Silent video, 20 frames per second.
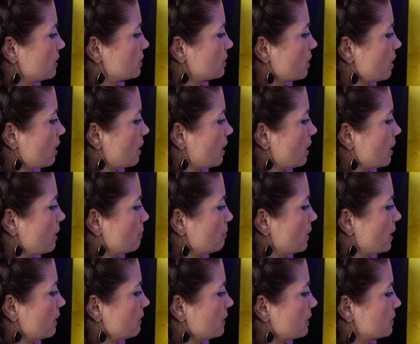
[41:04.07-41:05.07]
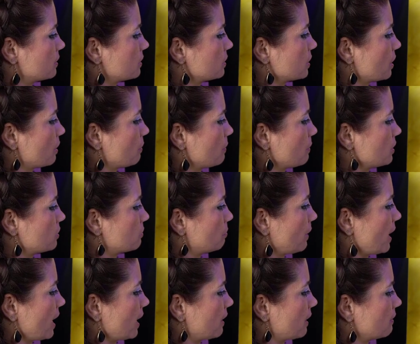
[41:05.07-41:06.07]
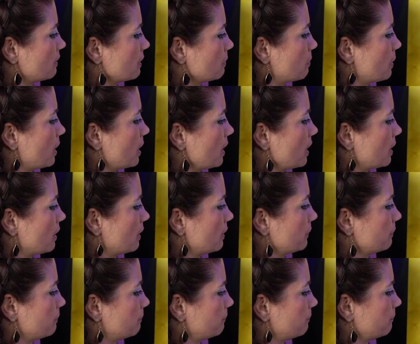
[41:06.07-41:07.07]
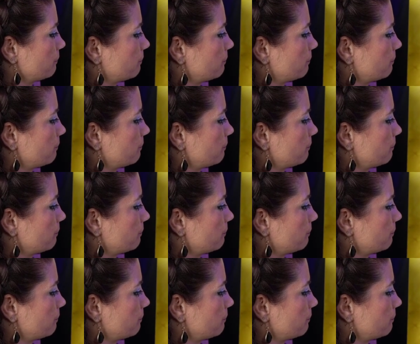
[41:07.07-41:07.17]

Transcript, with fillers: the top and then so much black at the bottom.